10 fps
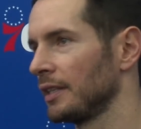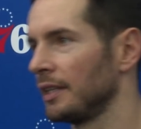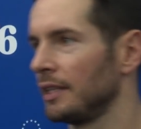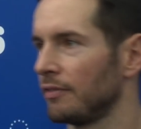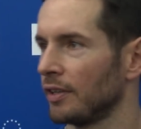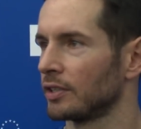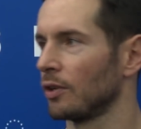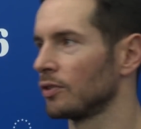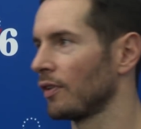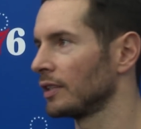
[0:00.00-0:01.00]
and then the defense
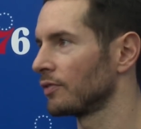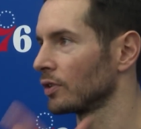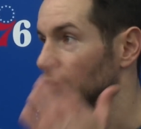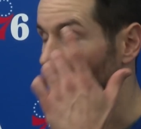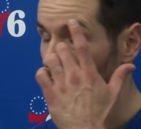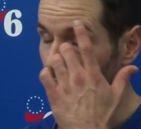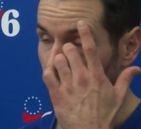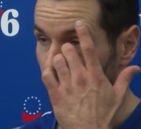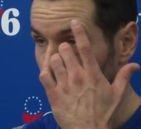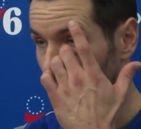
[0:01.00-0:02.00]
goes vice versa. And I
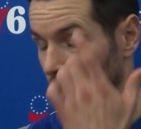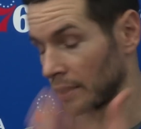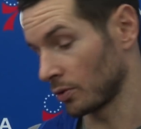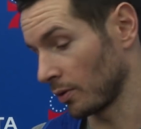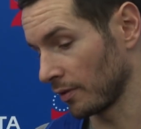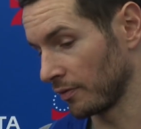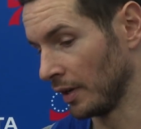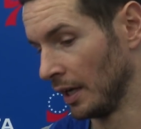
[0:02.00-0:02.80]
think you're seeing sort of,